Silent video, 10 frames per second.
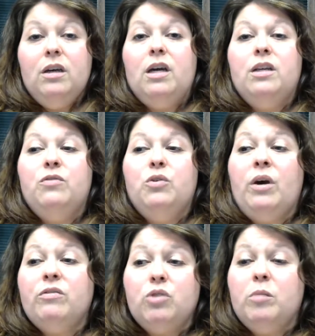And if you
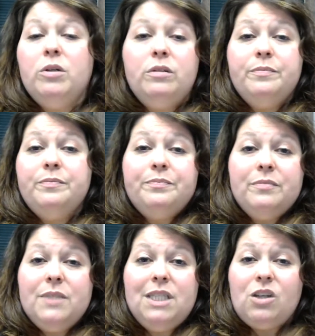have trouble,
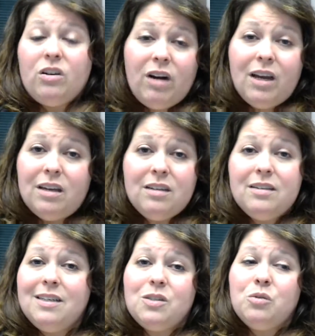it's all right.
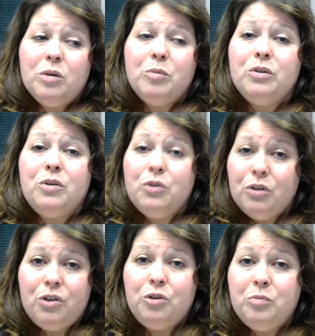It's normal.
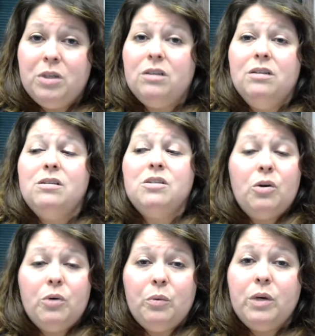You're human.
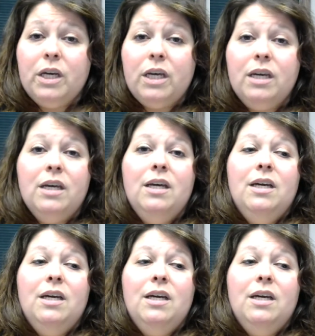So are we.